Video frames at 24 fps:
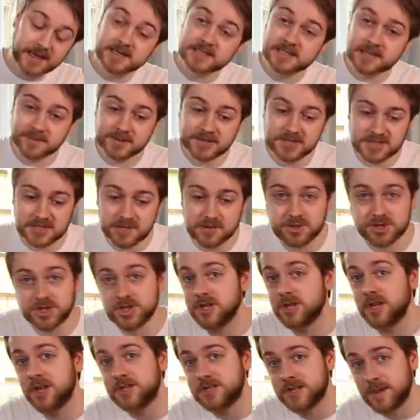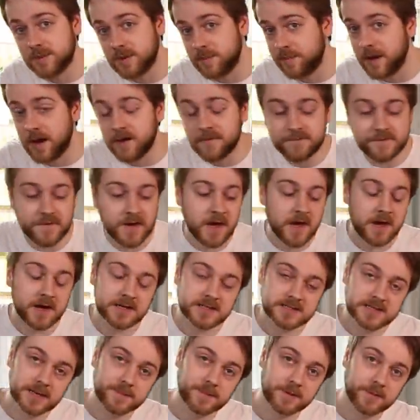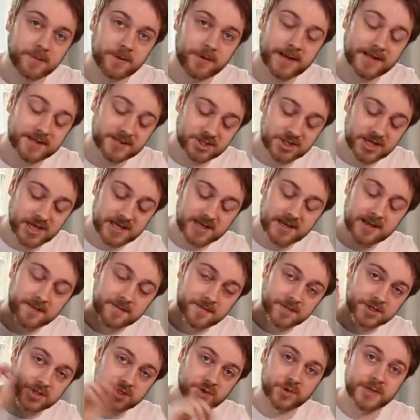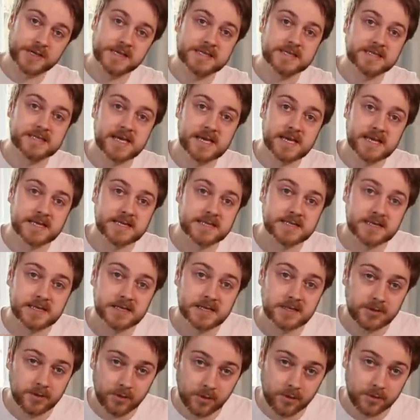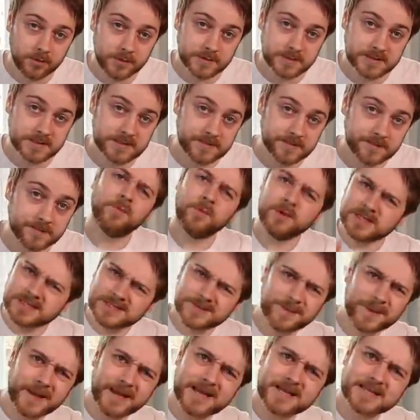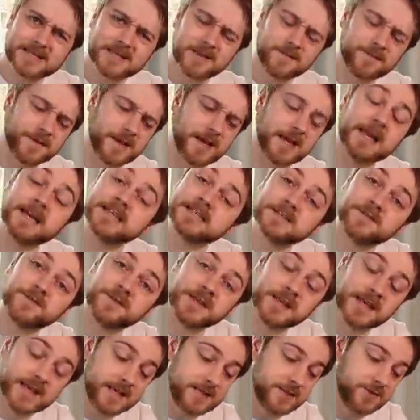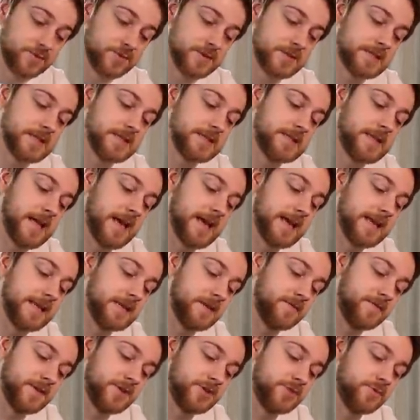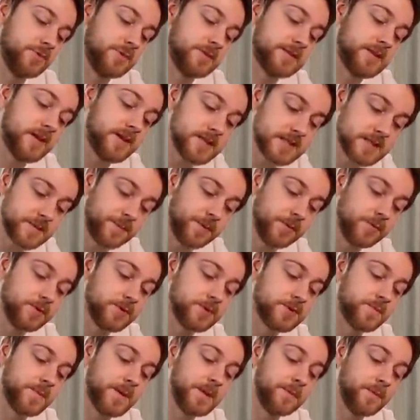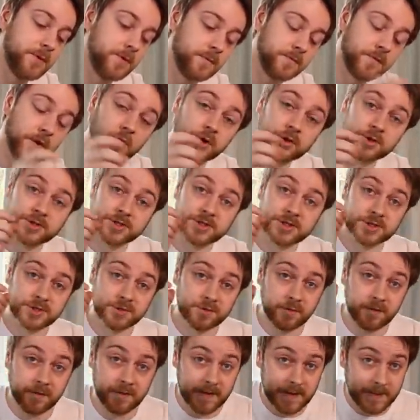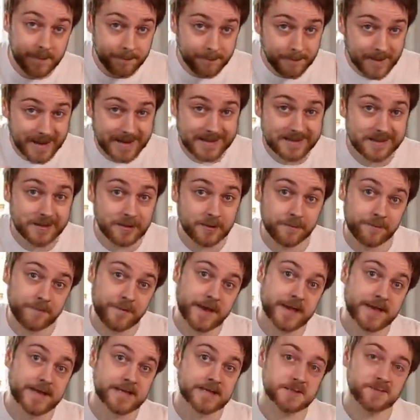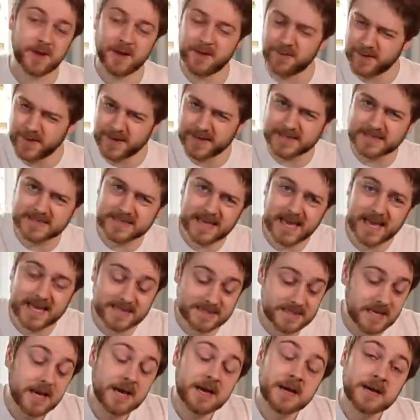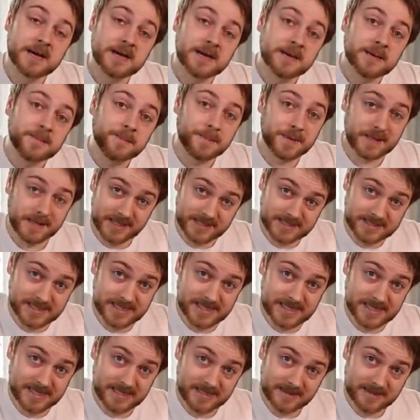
A double social, a double buff, a double morale check, the choice is yours. Once players have collectively exhausted their individual dice pools, we move on to the battle phase, where things get bloody.